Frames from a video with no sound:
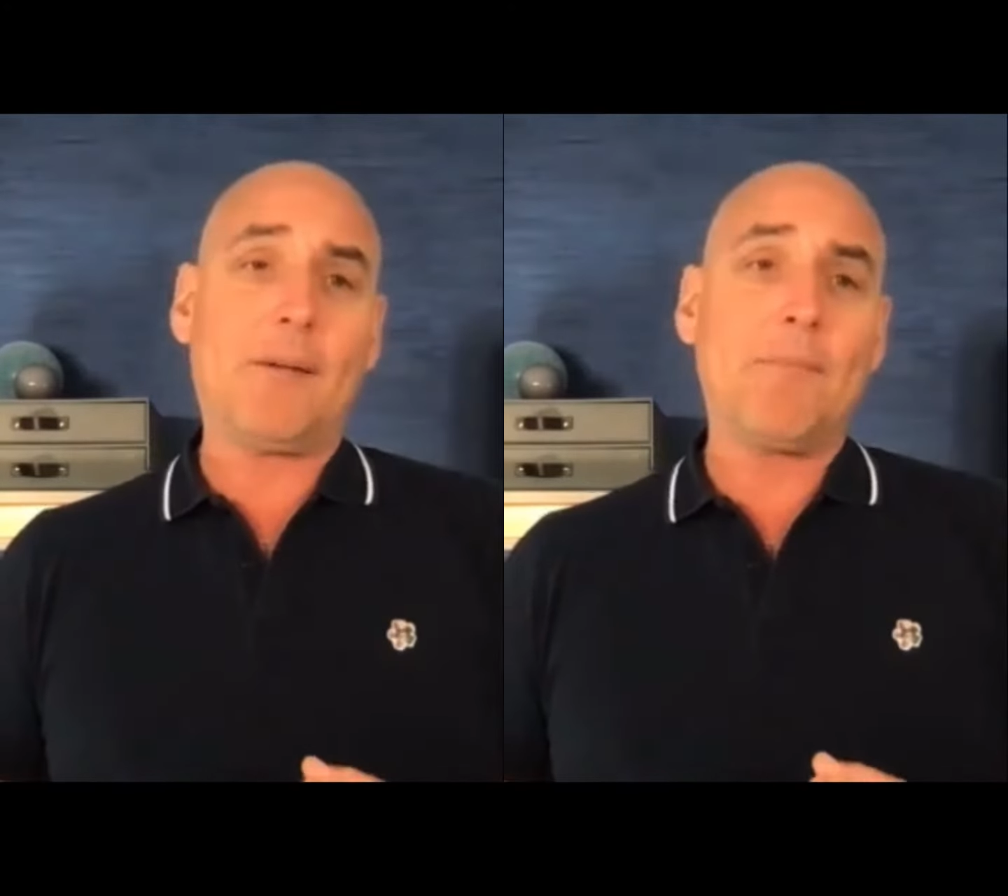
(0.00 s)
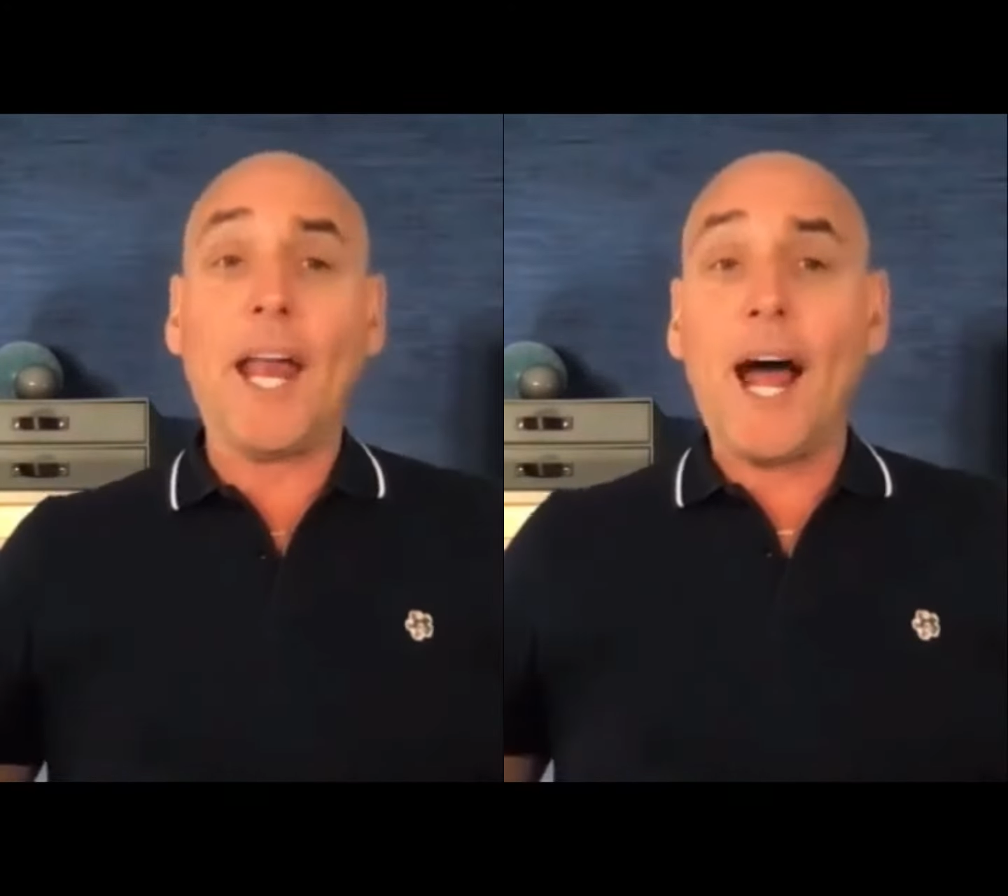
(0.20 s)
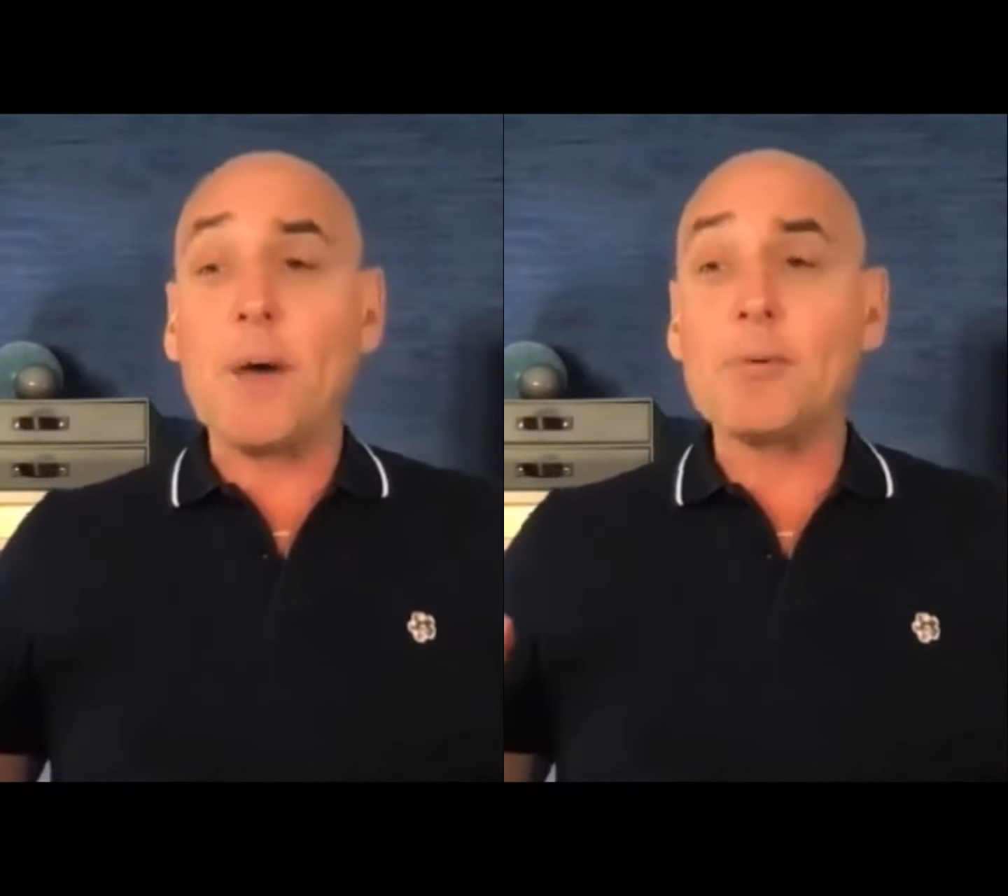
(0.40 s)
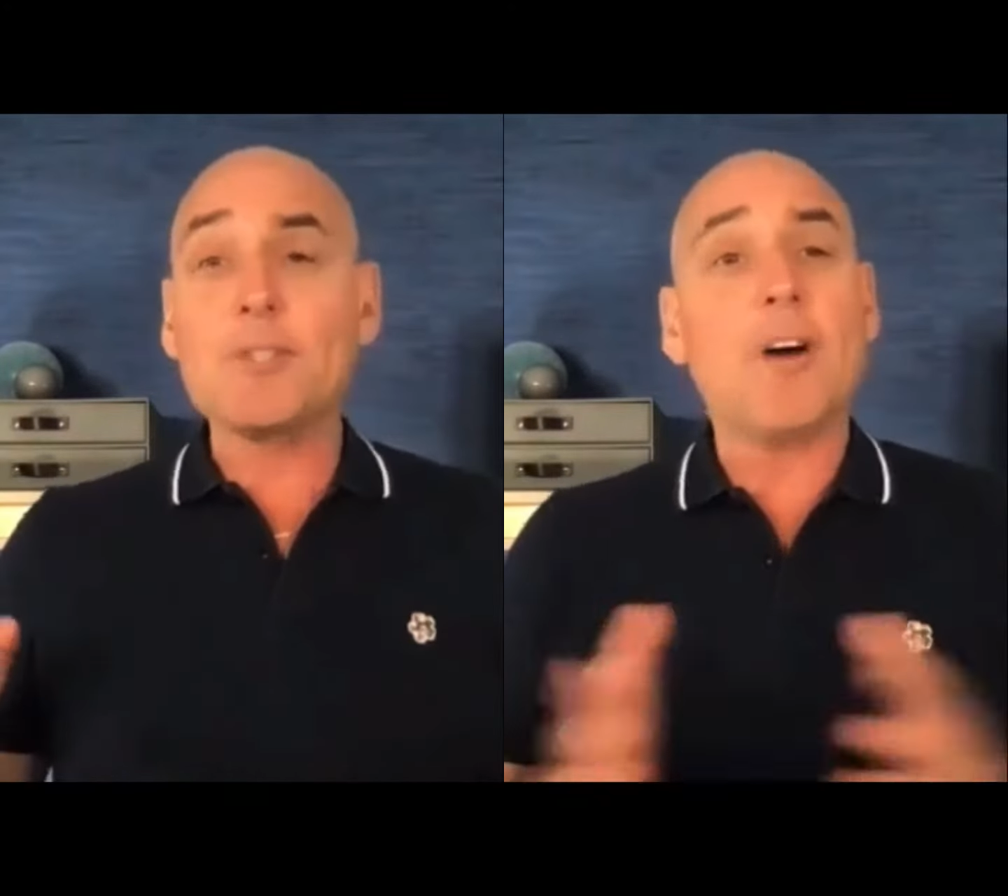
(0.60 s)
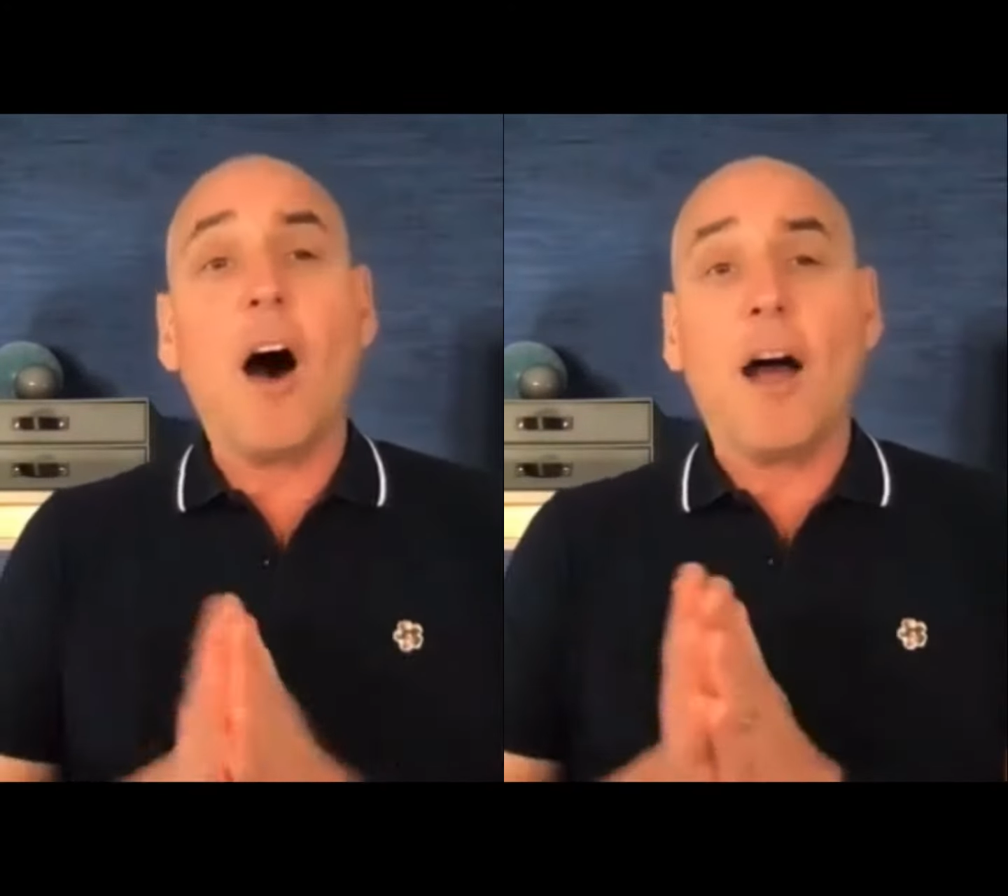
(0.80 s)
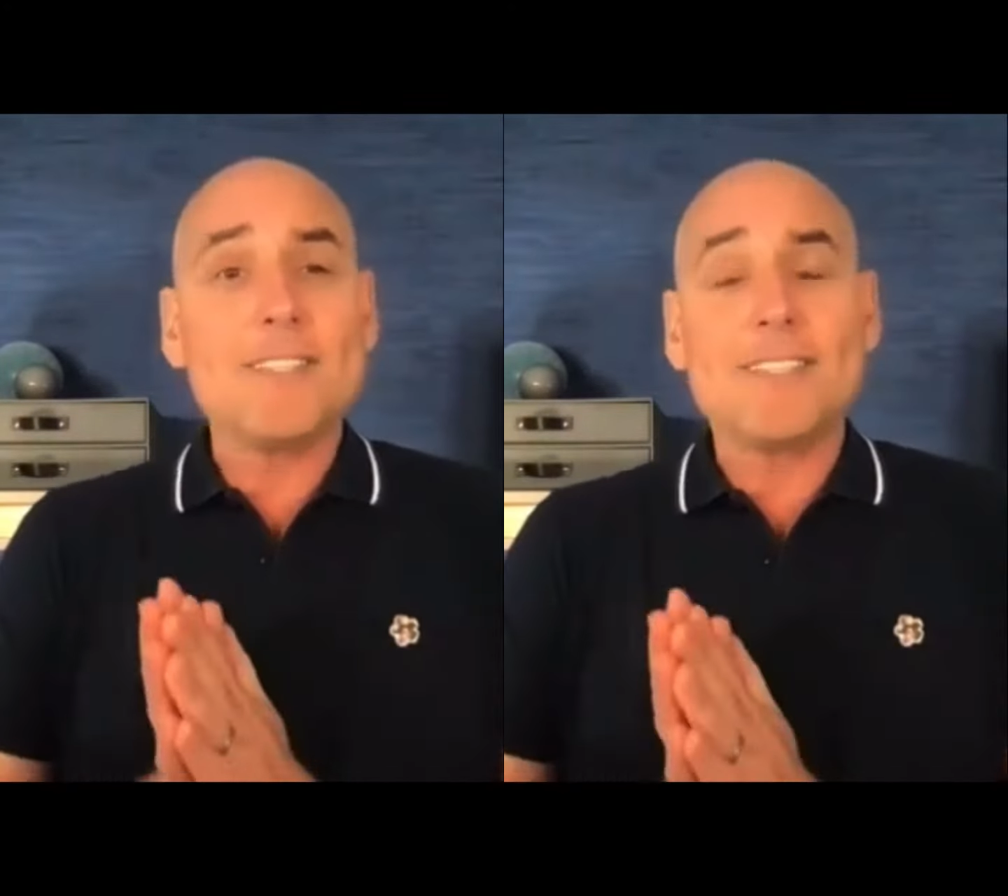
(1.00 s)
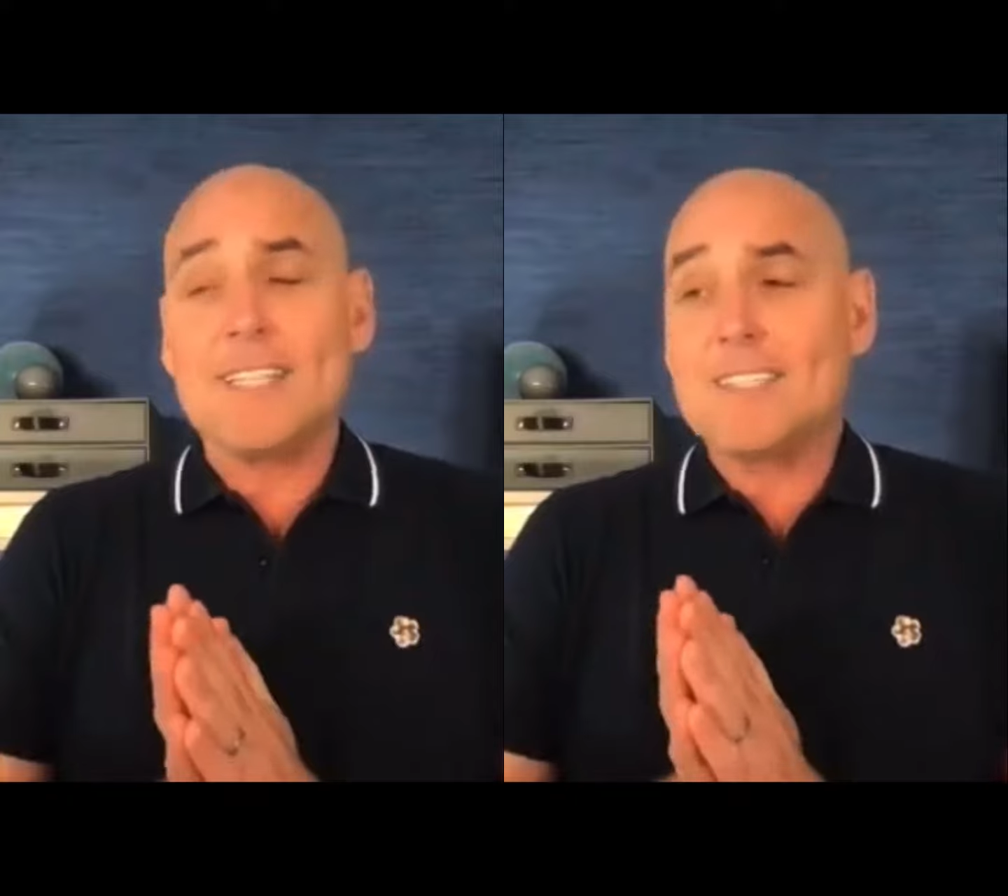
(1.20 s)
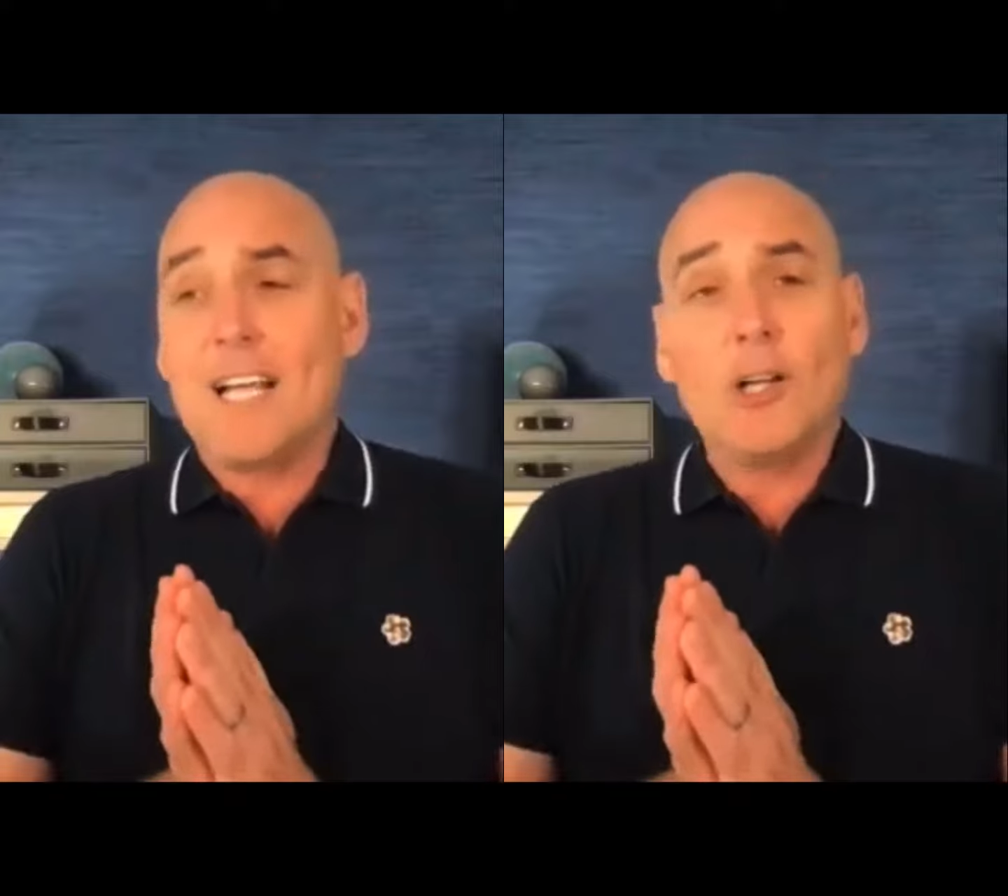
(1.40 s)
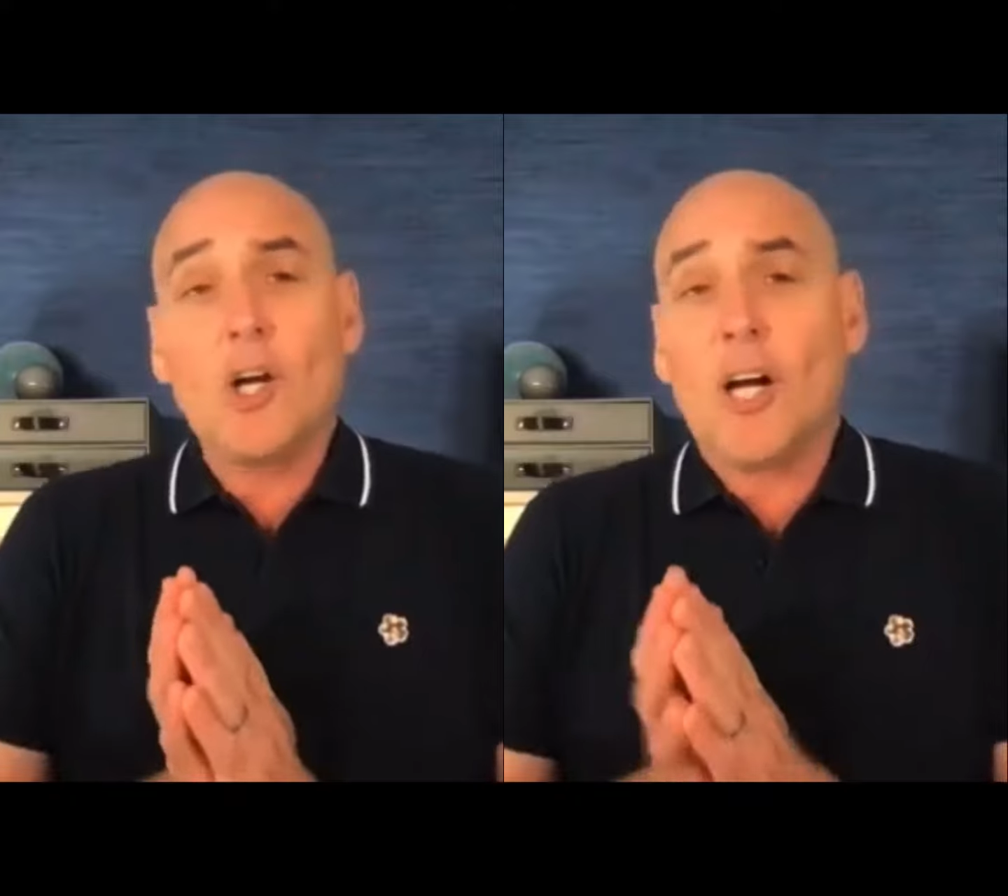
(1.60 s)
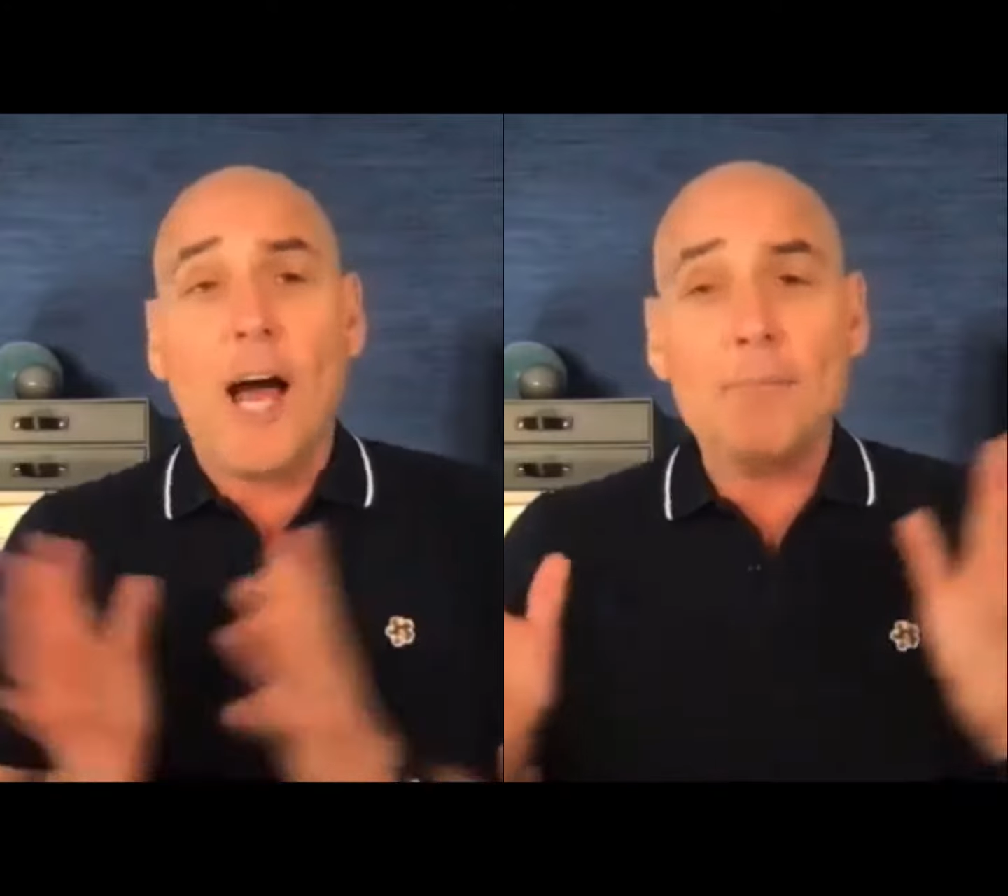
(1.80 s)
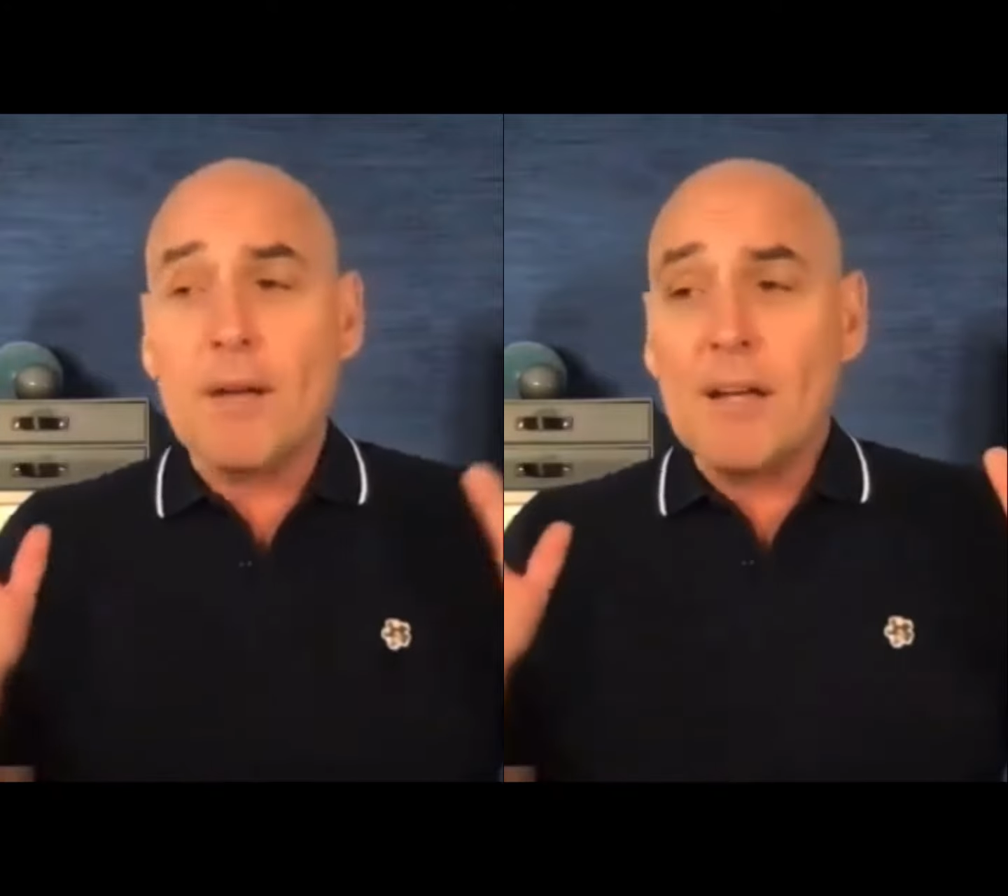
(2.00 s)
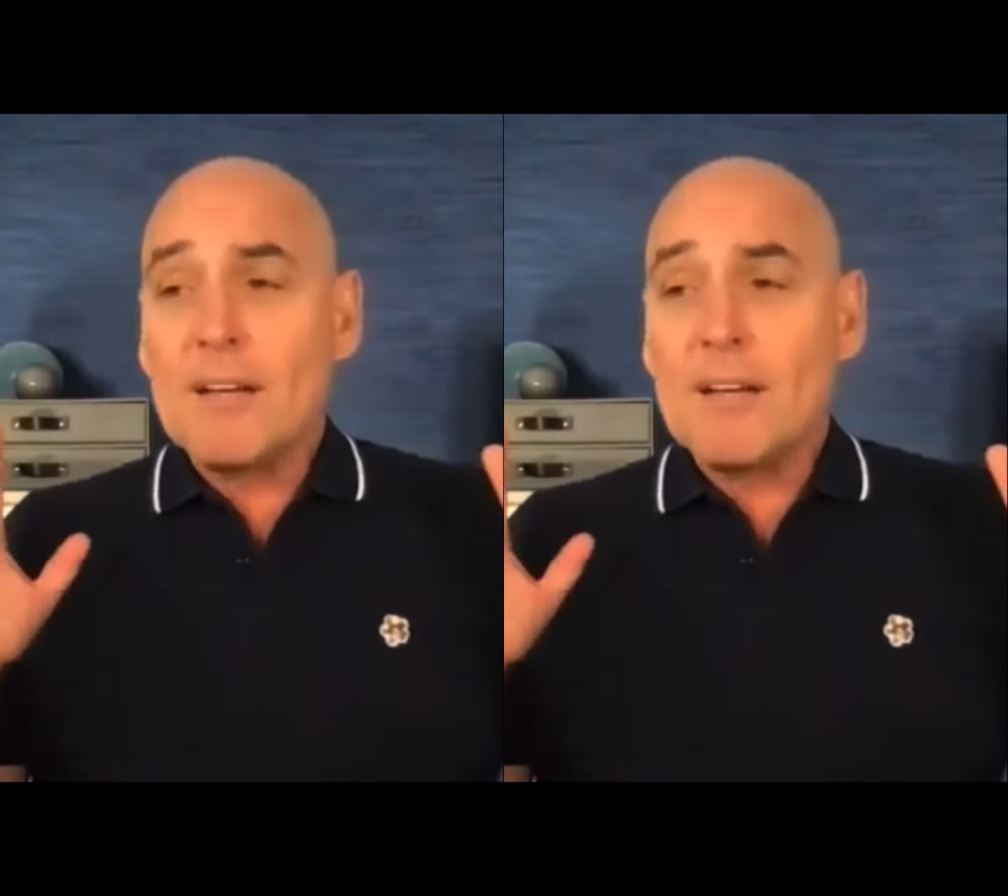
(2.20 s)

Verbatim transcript: And I was honest and said, look, I'm